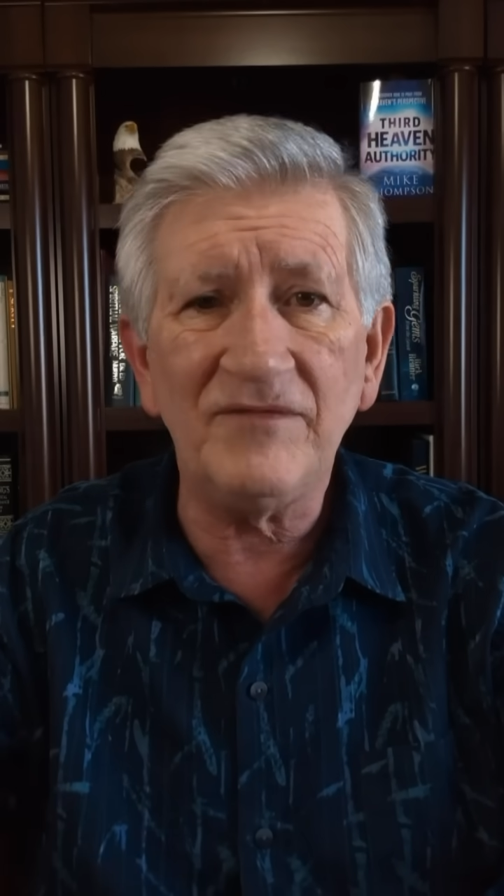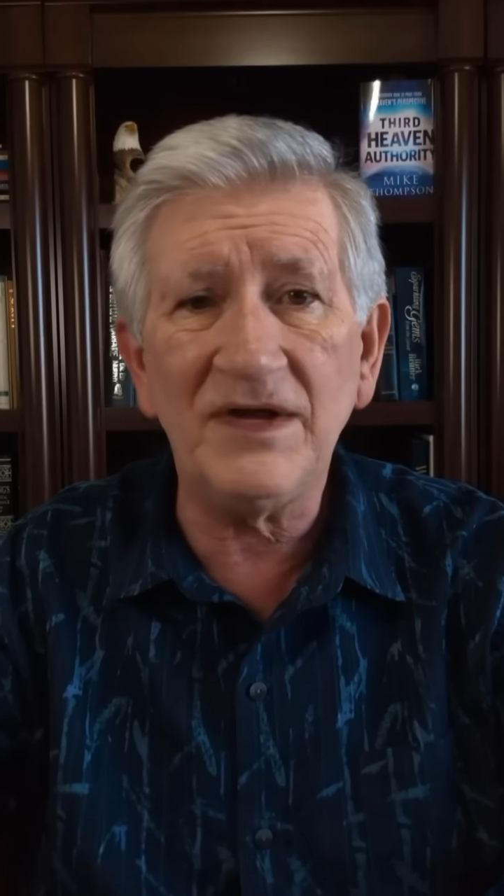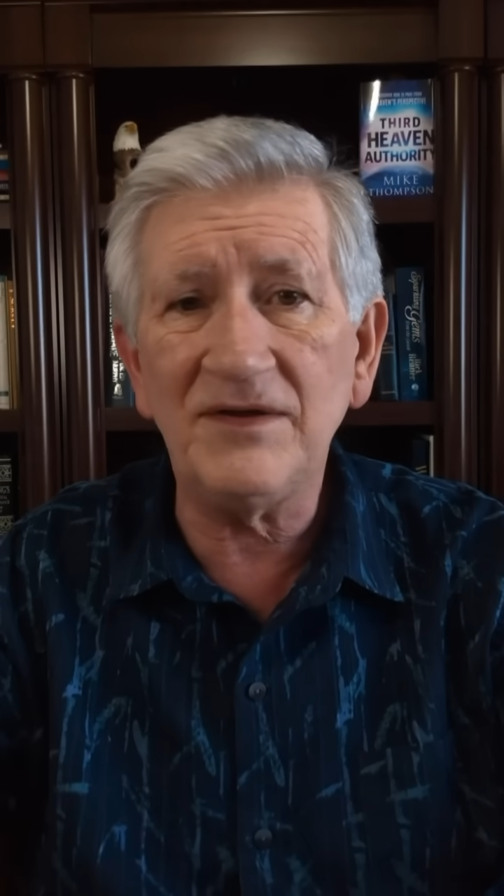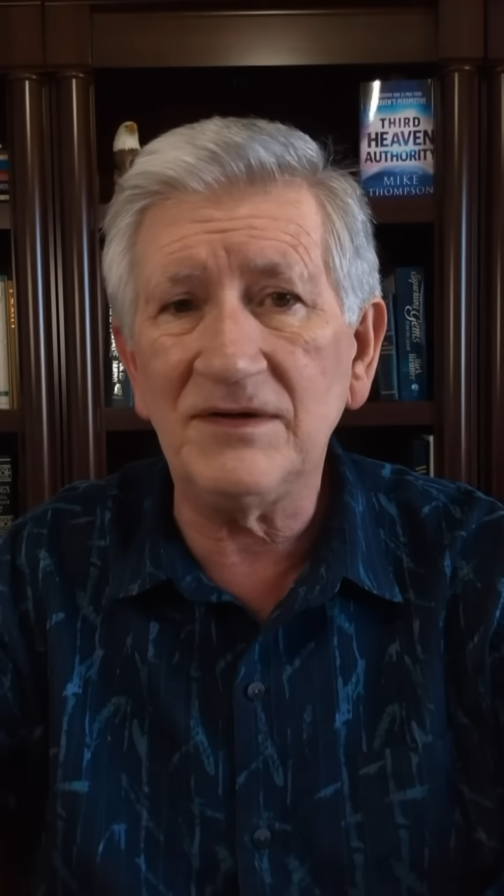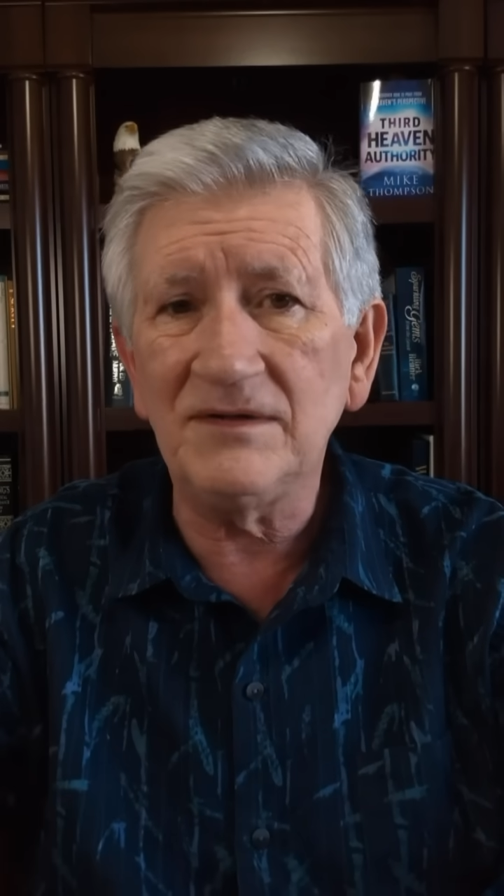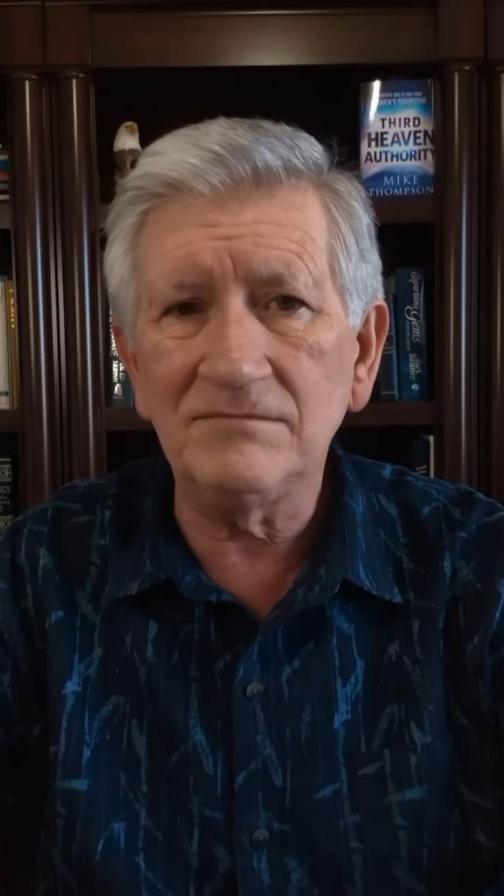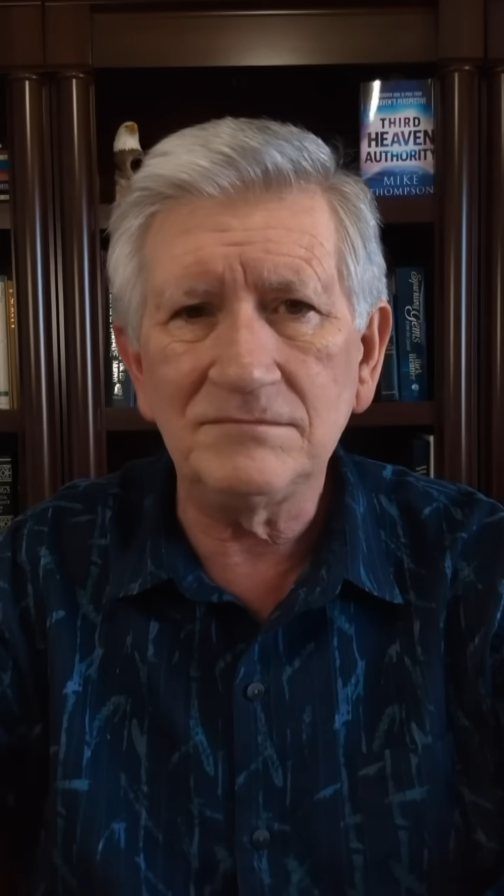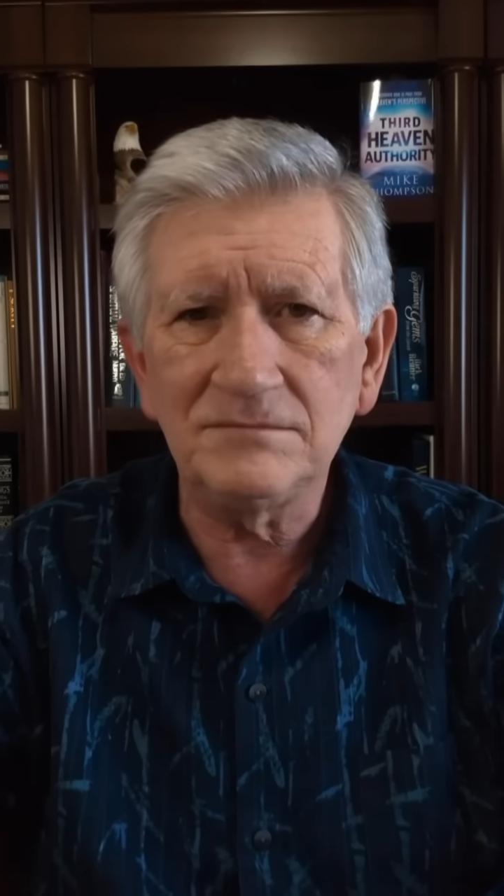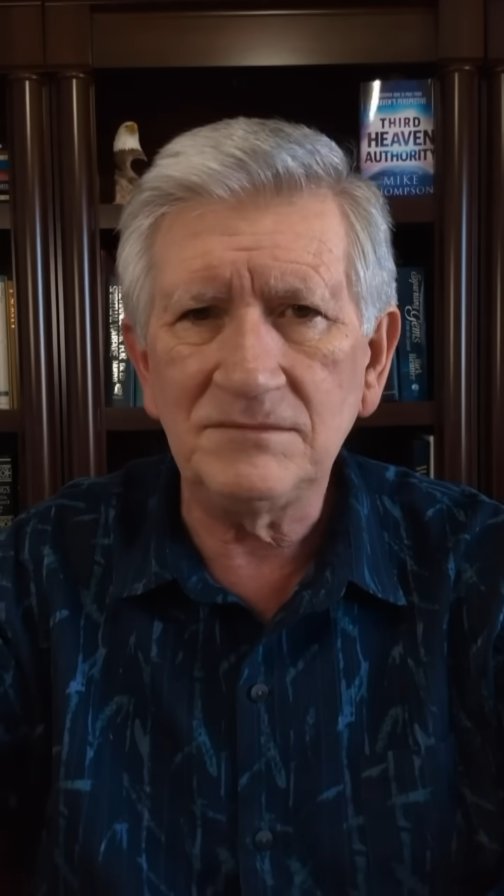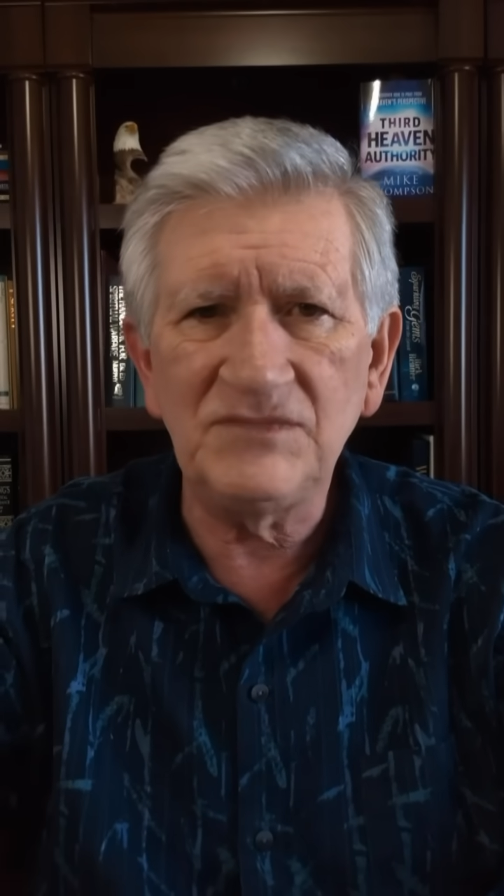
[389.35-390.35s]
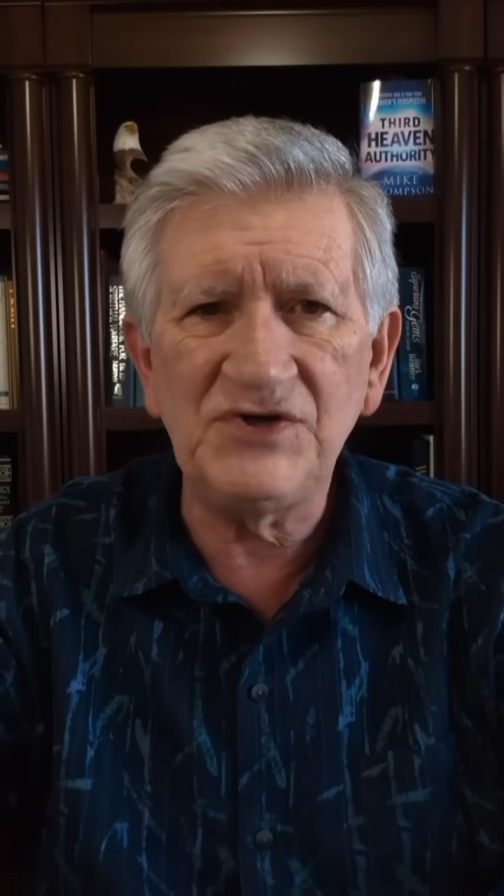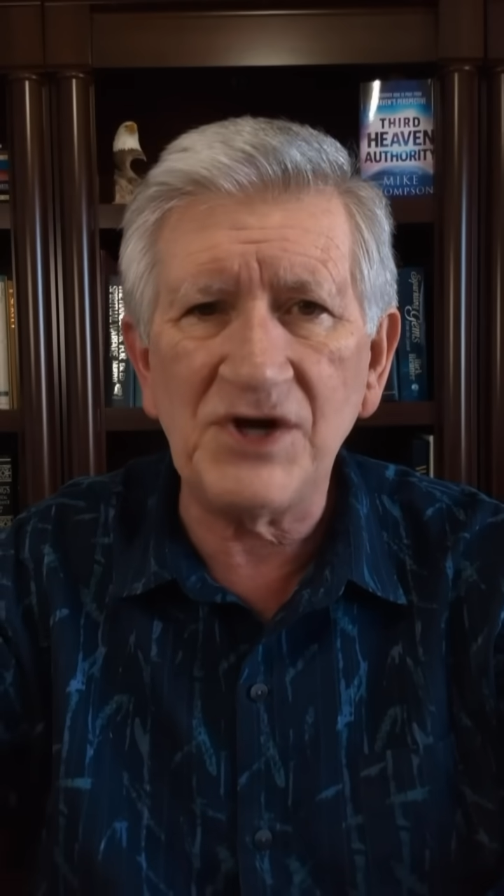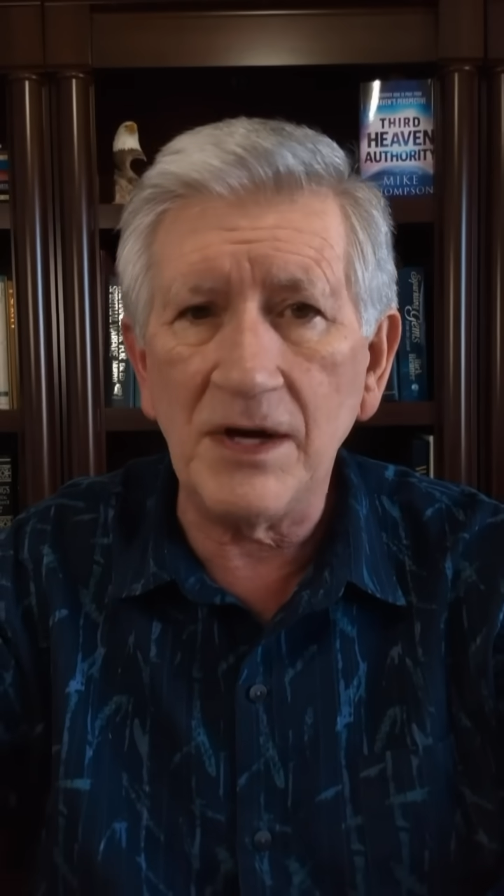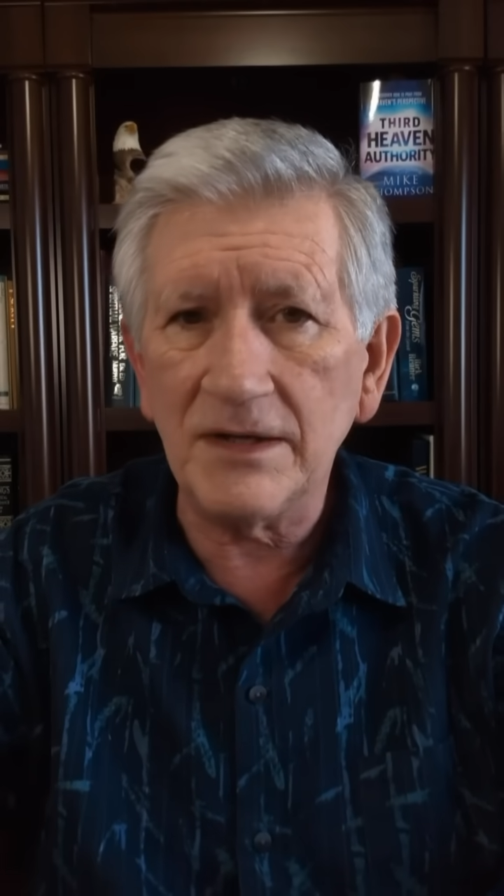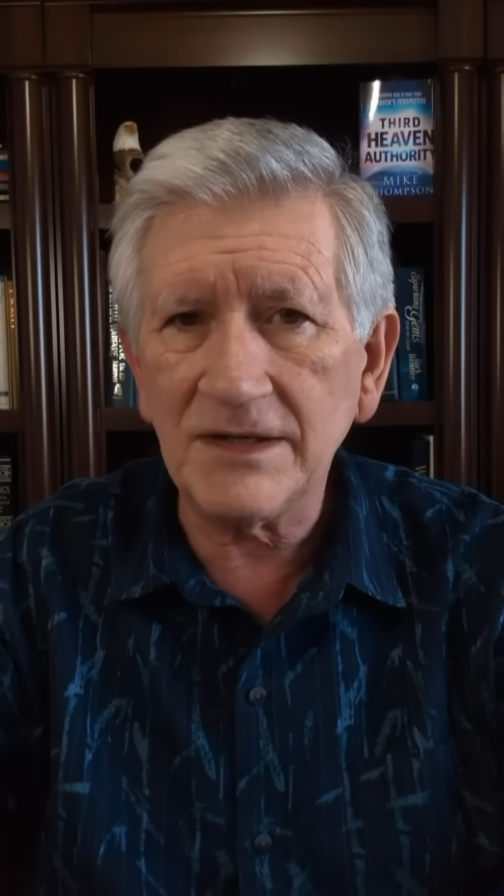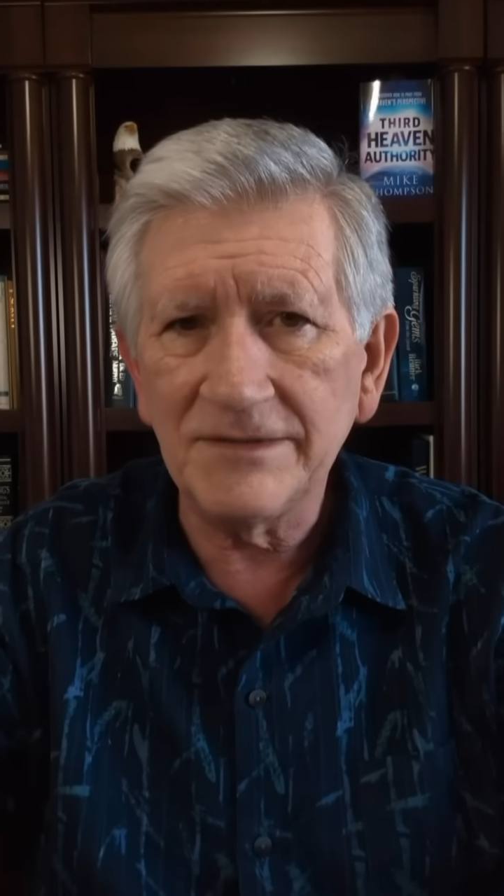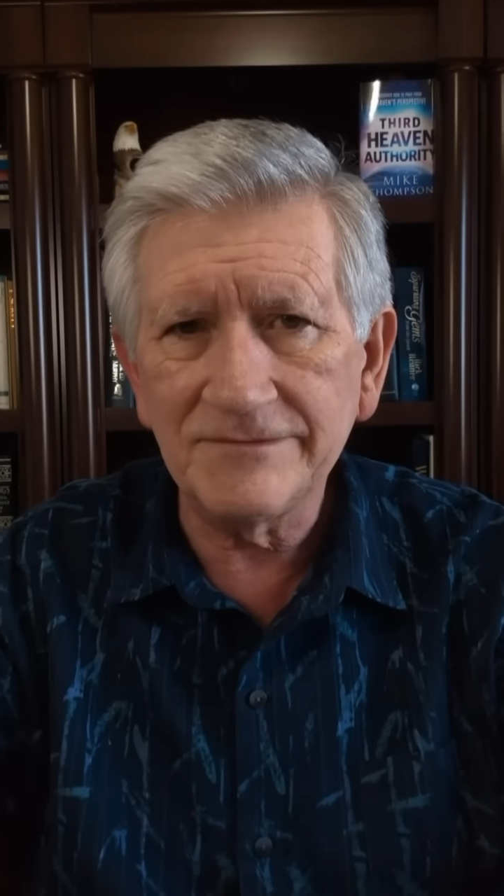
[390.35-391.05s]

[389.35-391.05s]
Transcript: other junk.